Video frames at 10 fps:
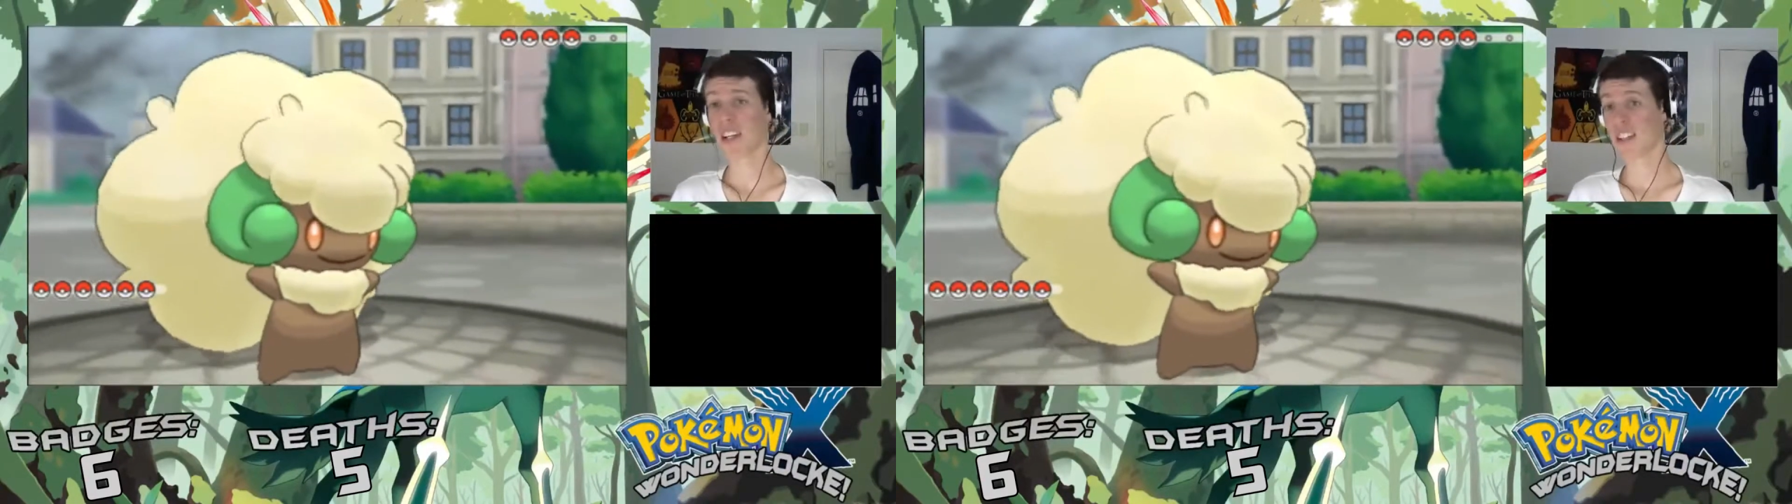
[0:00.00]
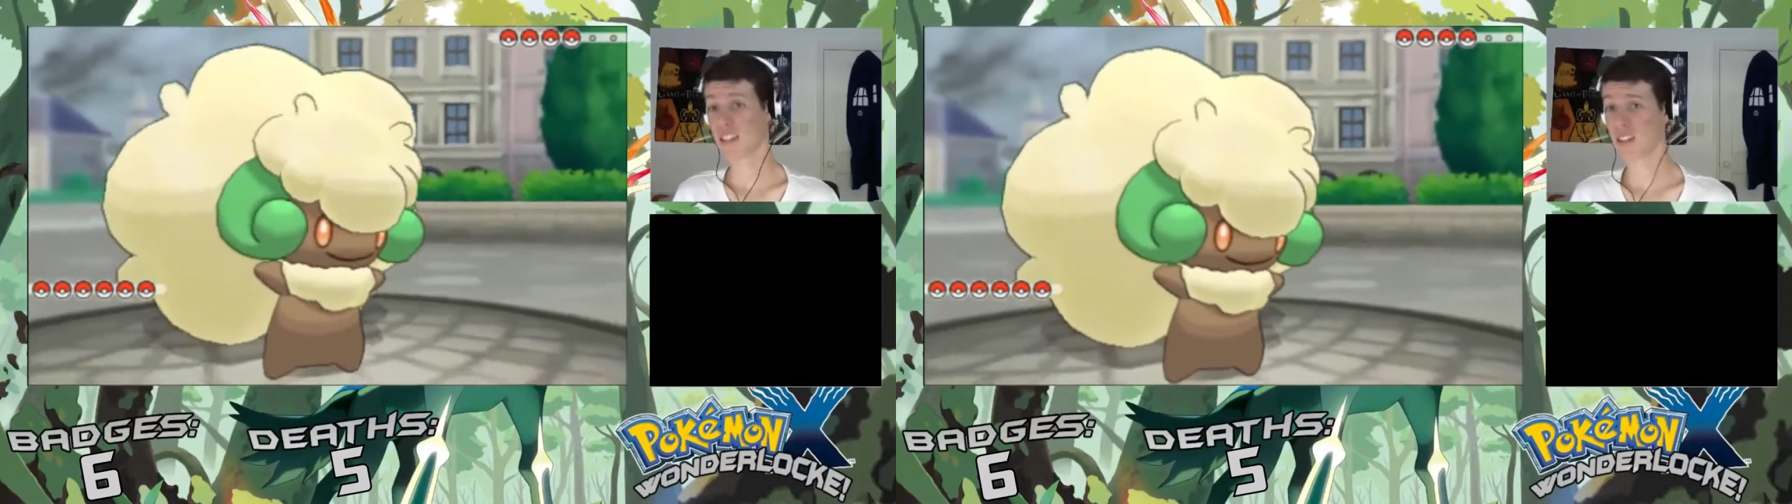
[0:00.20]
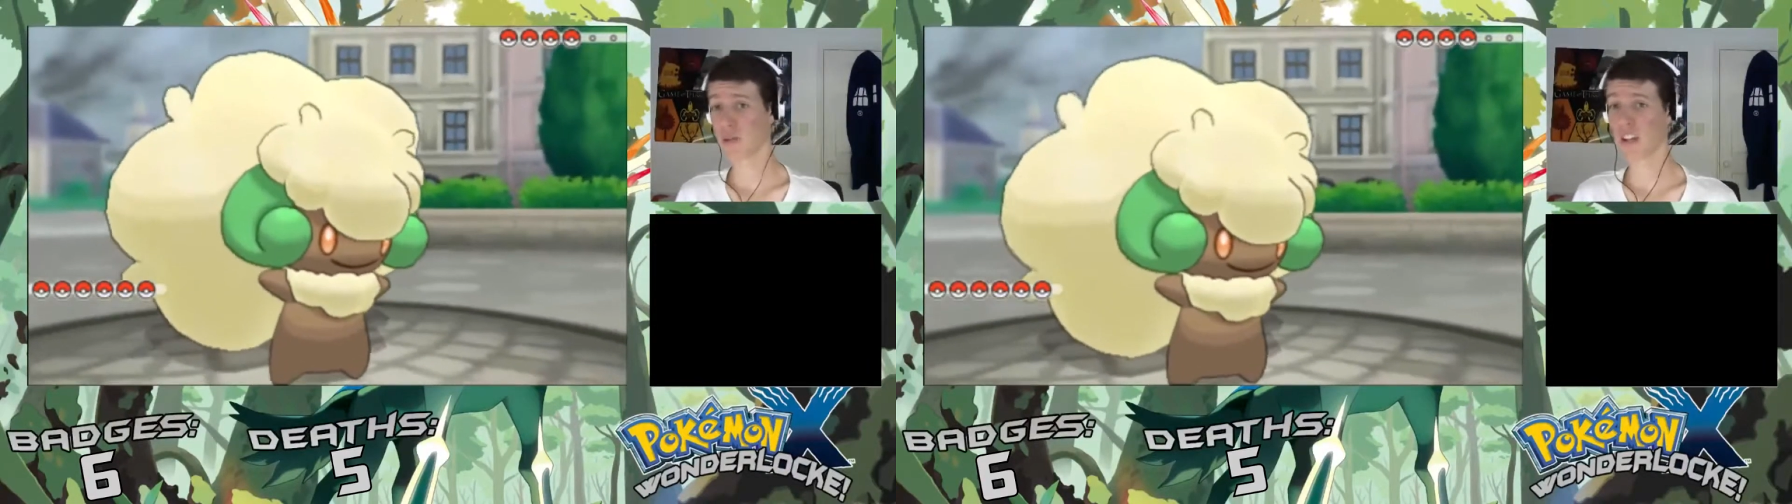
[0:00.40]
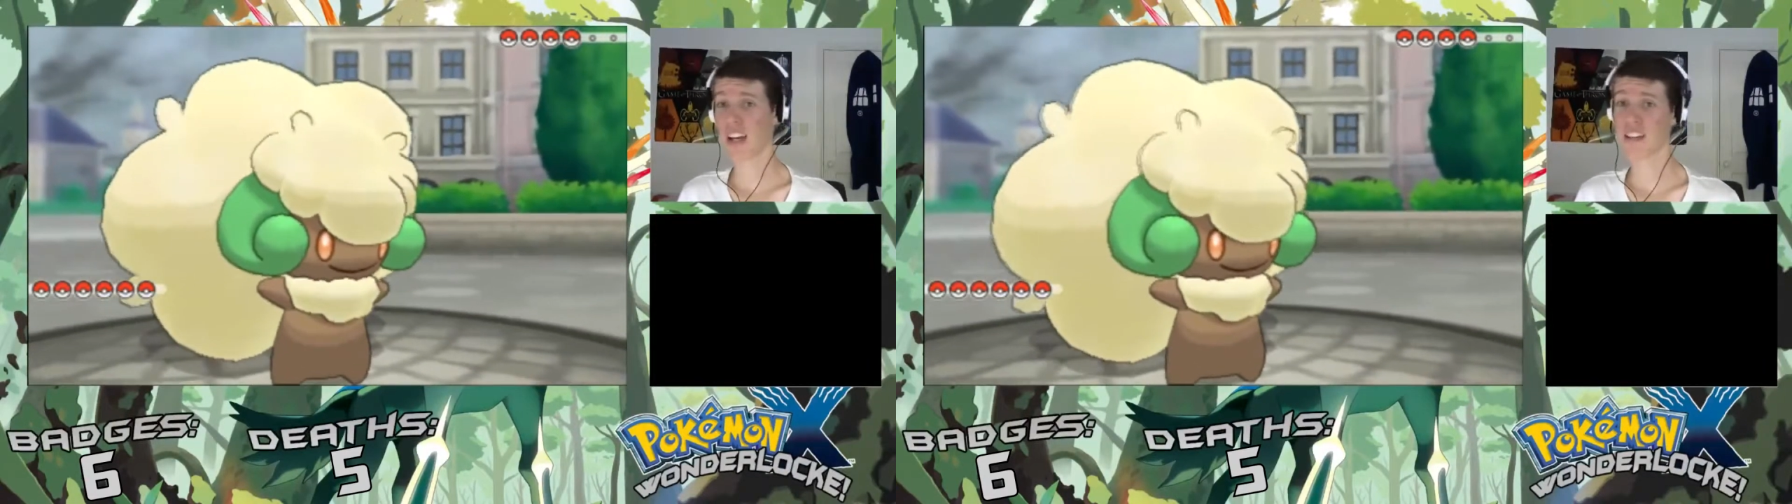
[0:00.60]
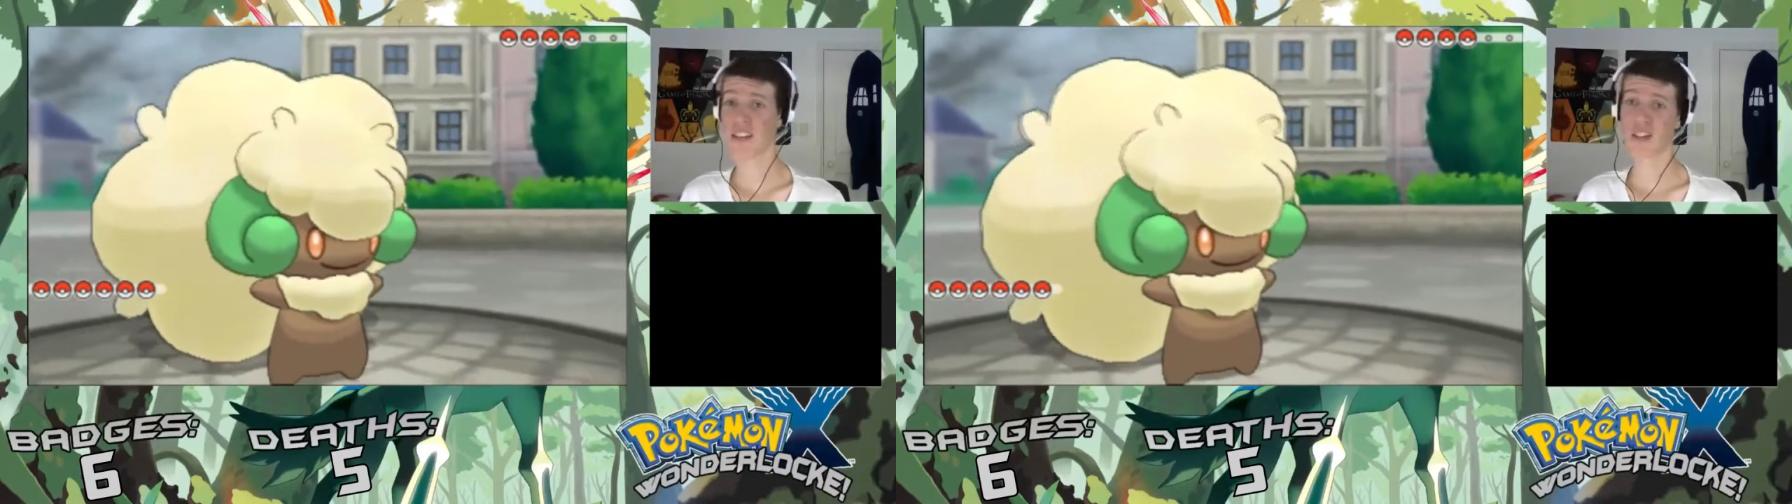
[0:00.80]
since we
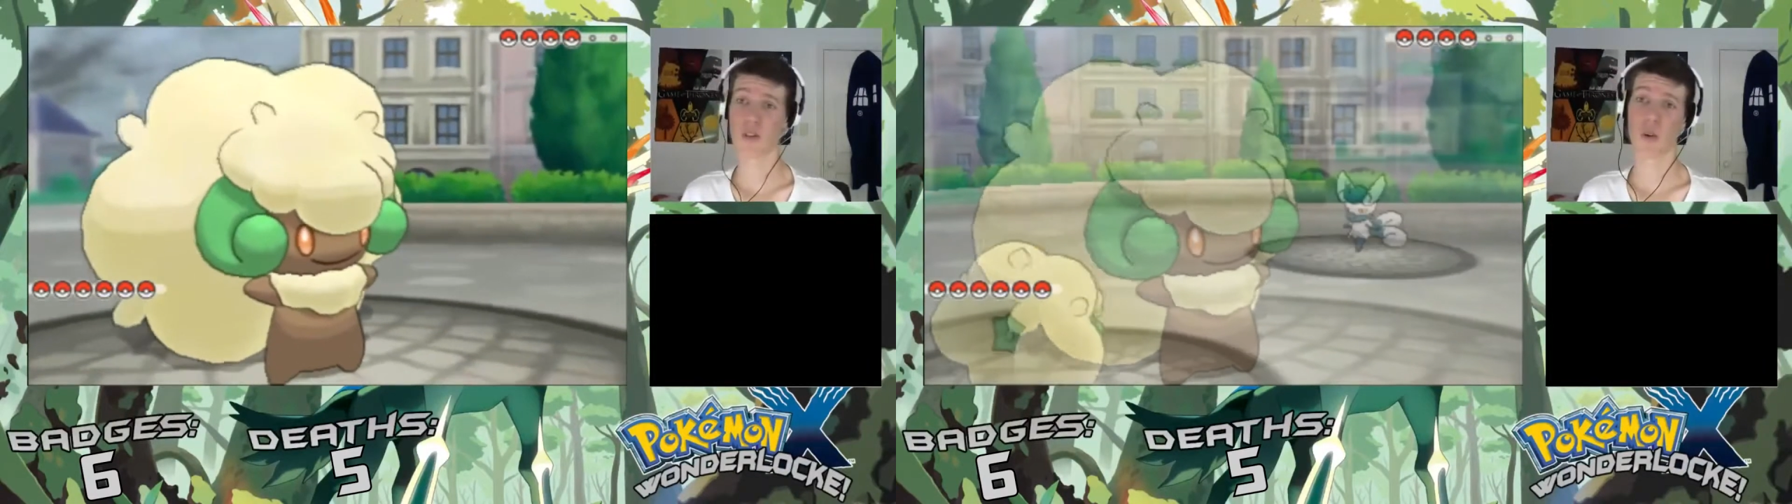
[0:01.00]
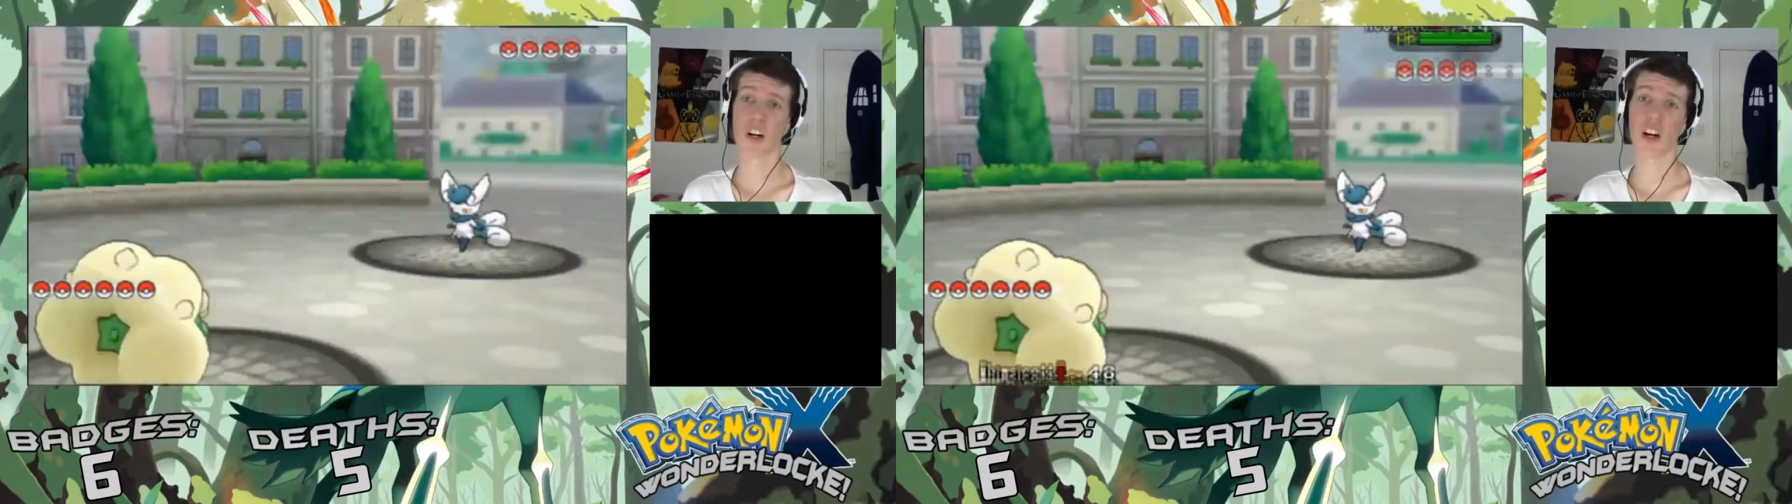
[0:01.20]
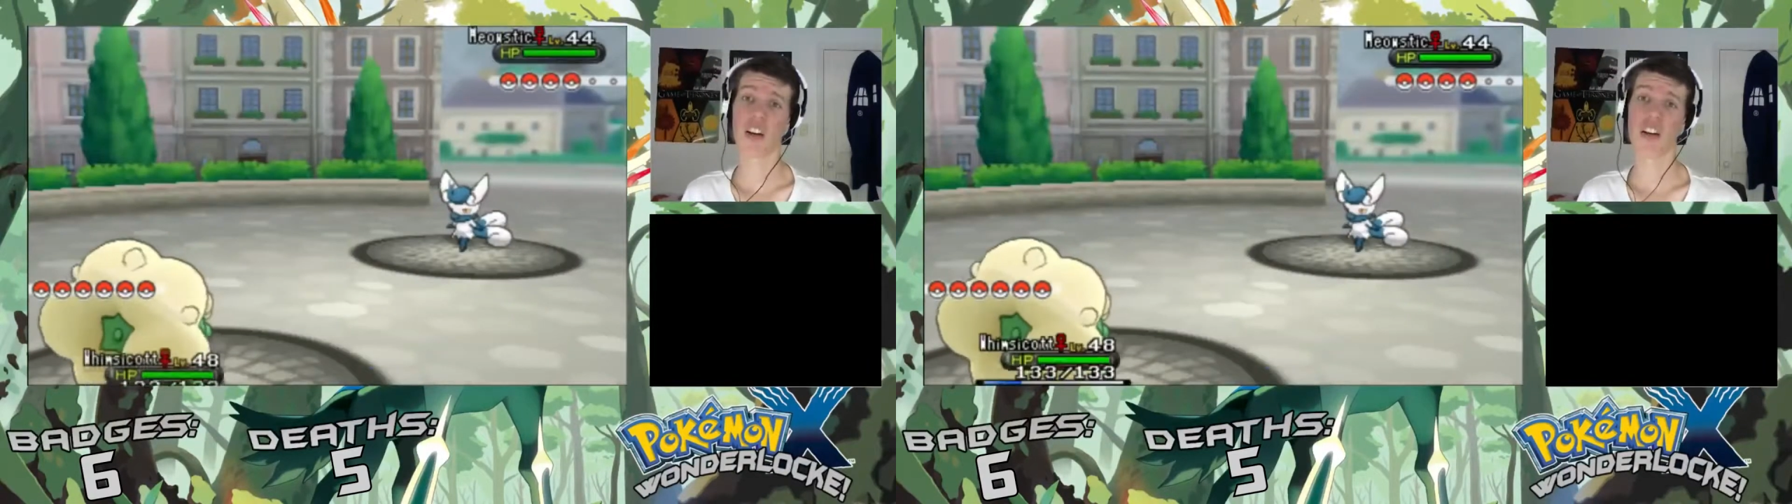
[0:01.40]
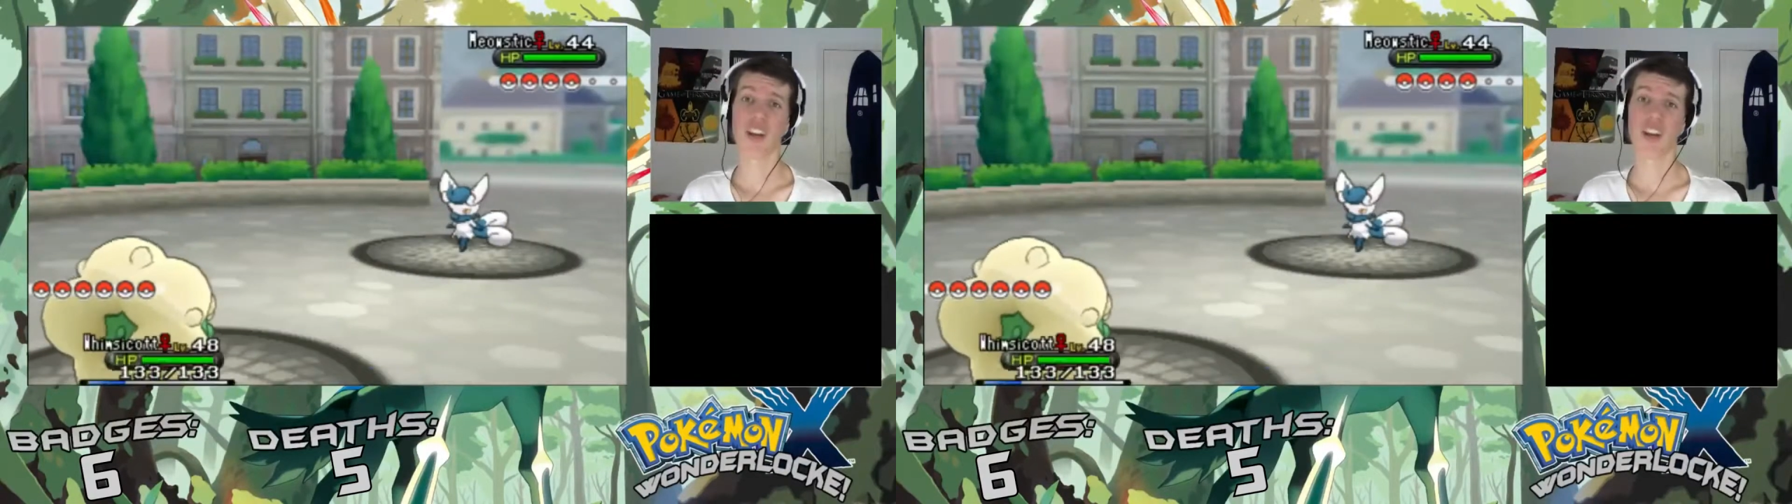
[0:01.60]
last saw her.